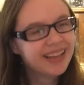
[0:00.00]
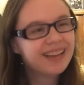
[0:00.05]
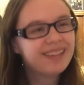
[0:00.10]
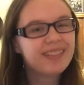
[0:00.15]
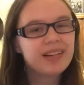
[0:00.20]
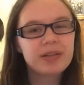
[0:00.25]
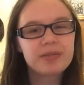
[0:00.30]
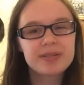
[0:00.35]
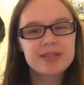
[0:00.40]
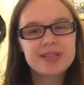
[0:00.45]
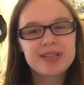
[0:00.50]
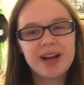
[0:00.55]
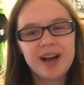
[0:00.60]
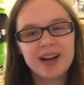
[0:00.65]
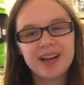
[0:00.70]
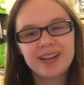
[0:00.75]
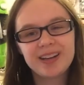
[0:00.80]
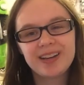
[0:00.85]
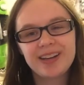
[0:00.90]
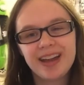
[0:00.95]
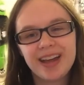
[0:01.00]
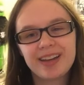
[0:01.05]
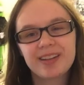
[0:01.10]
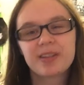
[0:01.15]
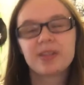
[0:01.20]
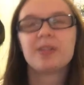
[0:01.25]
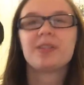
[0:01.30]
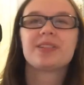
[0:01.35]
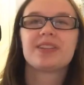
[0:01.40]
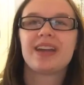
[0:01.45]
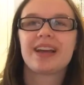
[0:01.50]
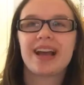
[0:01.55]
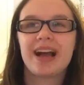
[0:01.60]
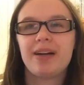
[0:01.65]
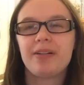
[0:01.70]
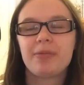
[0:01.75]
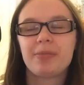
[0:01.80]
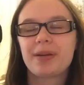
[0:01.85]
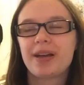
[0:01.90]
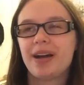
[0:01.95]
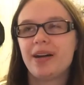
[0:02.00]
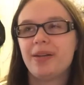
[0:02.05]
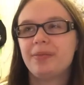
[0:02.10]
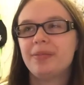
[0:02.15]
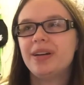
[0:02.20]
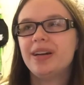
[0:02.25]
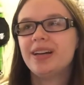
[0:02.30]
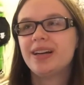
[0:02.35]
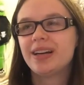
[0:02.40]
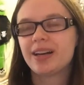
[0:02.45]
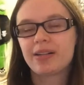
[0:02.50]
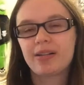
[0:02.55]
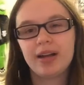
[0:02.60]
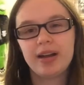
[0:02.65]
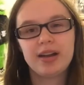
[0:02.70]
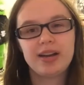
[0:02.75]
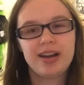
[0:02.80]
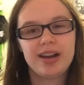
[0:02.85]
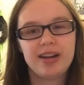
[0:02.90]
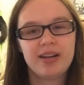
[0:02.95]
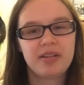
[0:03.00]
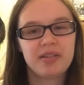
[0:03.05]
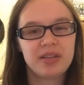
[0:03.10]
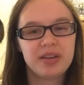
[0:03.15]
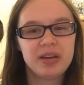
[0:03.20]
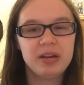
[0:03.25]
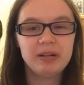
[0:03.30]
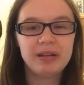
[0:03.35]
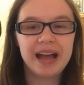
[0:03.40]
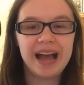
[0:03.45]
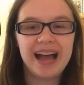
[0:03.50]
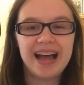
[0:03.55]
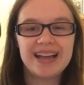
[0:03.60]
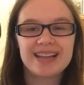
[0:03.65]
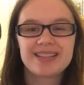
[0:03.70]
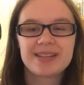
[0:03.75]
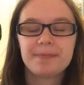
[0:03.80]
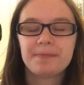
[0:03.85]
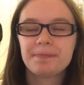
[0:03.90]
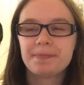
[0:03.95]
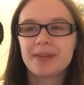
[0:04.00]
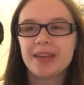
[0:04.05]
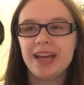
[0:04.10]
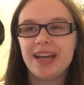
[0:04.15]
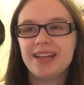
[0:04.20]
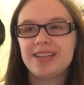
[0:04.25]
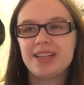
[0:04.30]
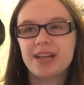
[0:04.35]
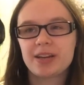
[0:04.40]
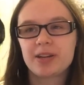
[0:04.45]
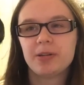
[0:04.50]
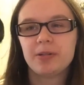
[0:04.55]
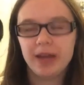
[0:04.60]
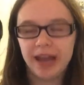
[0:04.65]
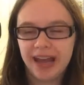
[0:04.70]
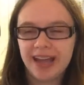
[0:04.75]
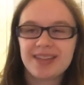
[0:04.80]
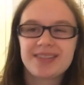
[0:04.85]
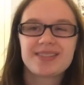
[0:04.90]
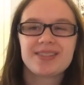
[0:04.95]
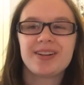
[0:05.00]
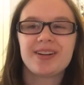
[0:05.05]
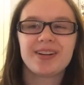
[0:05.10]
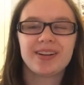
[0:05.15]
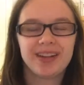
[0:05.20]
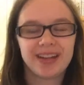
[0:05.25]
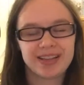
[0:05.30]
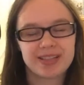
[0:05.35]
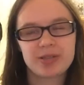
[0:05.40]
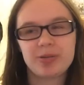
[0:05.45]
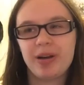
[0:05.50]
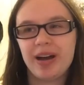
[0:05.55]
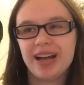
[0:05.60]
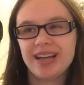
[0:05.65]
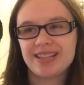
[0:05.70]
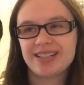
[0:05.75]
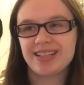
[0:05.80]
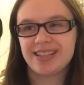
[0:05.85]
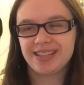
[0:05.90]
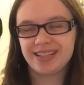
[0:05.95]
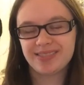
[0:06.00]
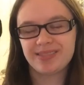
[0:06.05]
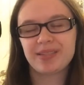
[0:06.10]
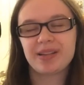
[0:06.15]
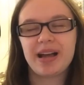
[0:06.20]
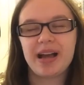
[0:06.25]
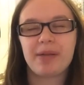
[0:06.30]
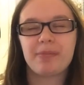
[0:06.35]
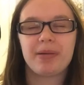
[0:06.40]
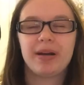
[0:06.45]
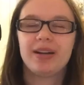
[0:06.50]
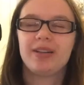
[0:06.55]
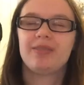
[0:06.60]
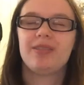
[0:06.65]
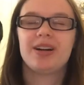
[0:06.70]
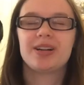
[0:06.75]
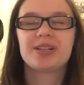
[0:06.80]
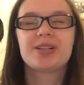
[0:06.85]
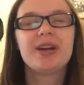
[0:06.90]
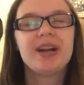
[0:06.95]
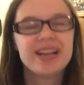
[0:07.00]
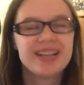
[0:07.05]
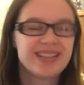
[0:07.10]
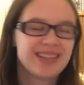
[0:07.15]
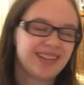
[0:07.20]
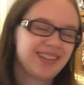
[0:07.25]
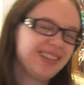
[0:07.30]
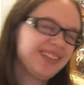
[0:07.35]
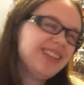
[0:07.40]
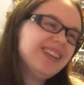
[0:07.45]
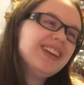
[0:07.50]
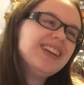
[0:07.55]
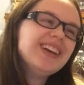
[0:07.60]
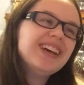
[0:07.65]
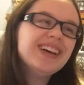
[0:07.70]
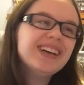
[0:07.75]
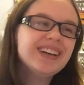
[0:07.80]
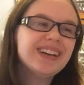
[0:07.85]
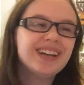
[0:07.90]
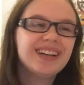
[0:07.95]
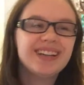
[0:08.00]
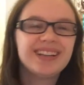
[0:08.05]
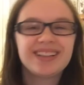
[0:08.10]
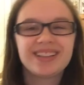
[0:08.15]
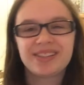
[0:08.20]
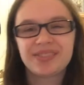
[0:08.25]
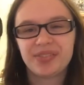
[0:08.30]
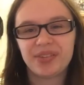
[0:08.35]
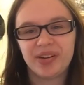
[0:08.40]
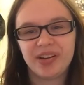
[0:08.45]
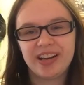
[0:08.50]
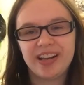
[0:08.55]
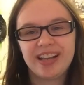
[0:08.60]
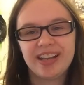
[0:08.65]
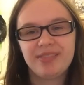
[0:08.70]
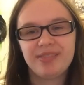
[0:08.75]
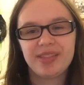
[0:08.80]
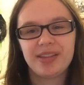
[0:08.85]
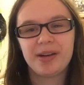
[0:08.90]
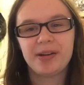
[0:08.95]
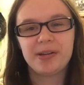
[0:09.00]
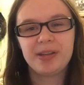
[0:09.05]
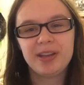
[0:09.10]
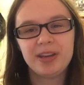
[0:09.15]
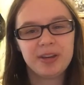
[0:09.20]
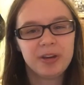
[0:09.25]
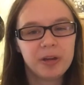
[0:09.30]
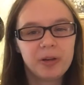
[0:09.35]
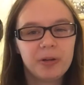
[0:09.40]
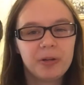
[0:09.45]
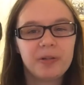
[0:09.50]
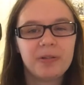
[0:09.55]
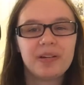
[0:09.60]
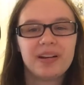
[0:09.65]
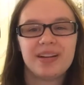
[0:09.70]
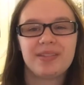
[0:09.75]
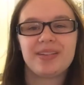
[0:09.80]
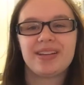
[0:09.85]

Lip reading: when he was talking to Deku, he was like, I will become a greater hero than you guys, and Deku answered, like, twice and got brainwashed twice. It's funny, even though he knew,